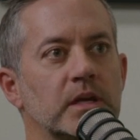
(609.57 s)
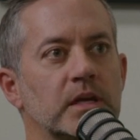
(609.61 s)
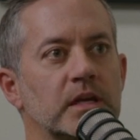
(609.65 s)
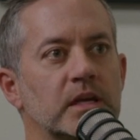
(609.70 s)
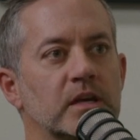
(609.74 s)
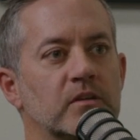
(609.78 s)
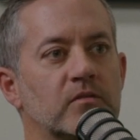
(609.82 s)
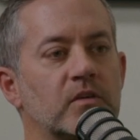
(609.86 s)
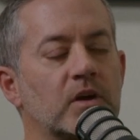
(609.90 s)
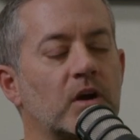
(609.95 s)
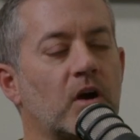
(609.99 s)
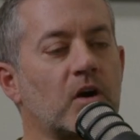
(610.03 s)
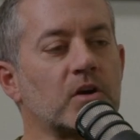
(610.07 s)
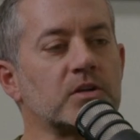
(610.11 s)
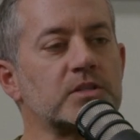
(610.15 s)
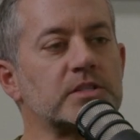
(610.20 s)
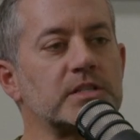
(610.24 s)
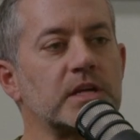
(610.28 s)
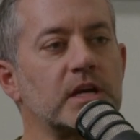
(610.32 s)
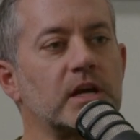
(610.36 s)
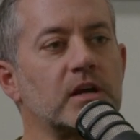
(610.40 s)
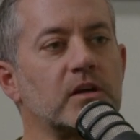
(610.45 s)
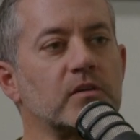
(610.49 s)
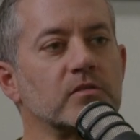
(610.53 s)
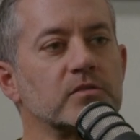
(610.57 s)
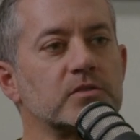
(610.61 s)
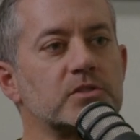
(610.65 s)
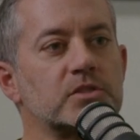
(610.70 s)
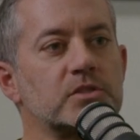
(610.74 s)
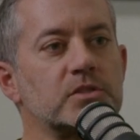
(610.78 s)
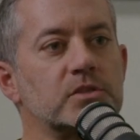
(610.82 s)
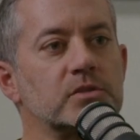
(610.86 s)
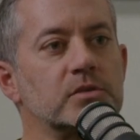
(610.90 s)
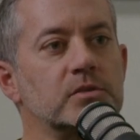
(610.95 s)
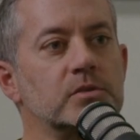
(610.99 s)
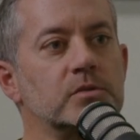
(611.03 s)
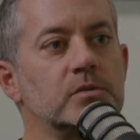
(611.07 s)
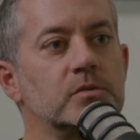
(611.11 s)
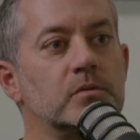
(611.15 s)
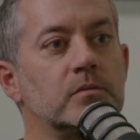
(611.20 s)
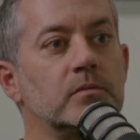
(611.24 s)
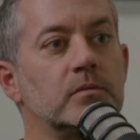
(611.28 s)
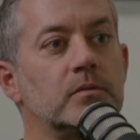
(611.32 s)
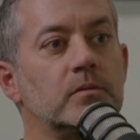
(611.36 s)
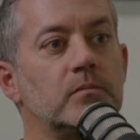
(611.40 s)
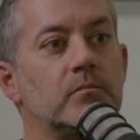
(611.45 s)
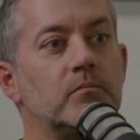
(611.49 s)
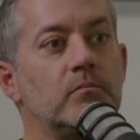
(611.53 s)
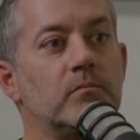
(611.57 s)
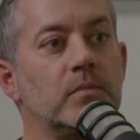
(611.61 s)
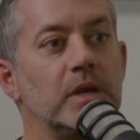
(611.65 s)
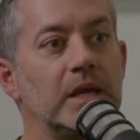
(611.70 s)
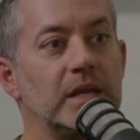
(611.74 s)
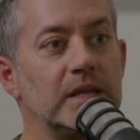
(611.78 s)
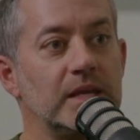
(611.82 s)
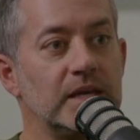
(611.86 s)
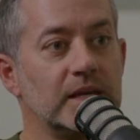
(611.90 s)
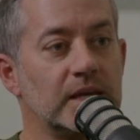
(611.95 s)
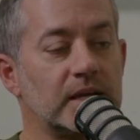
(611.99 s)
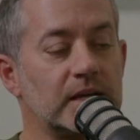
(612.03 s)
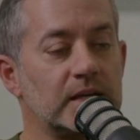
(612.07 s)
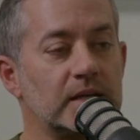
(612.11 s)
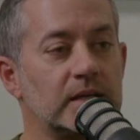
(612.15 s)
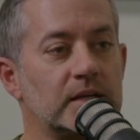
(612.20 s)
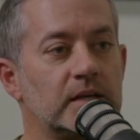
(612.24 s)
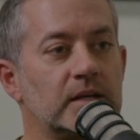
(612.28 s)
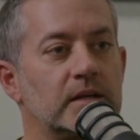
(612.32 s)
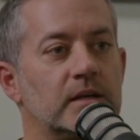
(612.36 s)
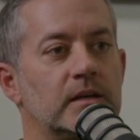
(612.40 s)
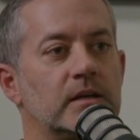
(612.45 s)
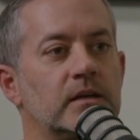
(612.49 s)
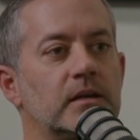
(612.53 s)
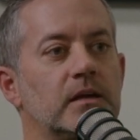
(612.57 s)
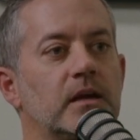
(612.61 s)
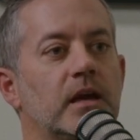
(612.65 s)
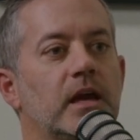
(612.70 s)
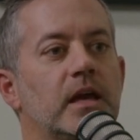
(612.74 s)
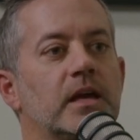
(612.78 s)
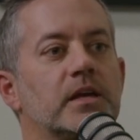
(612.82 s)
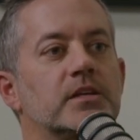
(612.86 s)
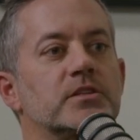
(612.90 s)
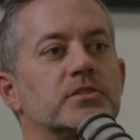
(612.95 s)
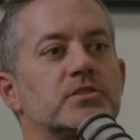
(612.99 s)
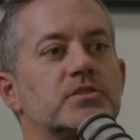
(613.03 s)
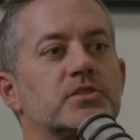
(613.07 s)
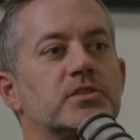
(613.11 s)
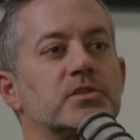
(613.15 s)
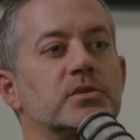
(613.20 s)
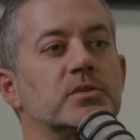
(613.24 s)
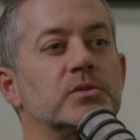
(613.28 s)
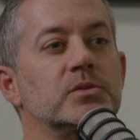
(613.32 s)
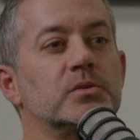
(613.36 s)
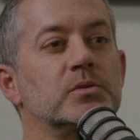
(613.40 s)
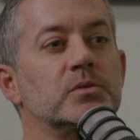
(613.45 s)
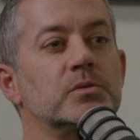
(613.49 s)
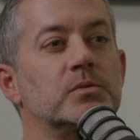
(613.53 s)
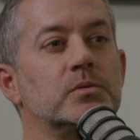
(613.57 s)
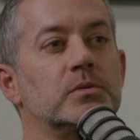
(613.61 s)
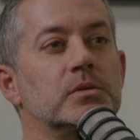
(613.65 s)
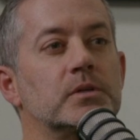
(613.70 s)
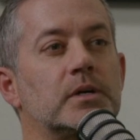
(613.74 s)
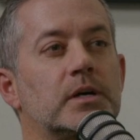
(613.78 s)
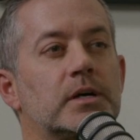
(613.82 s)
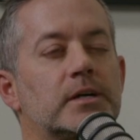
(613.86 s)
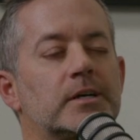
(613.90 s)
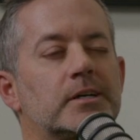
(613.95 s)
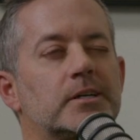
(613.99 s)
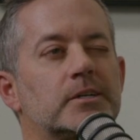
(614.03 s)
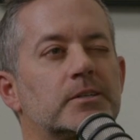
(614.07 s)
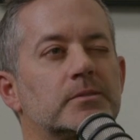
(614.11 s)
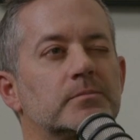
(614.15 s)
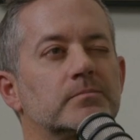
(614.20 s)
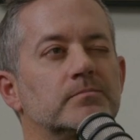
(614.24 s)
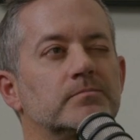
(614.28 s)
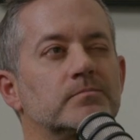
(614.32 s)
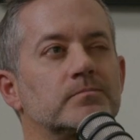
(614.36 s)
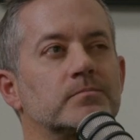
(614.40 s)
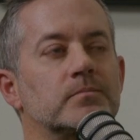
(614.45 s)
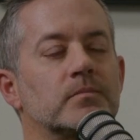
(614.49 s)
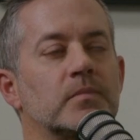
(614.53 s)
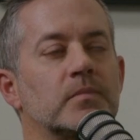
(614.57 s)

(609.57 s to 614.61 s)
giving ourselves to media yeah. and to, um,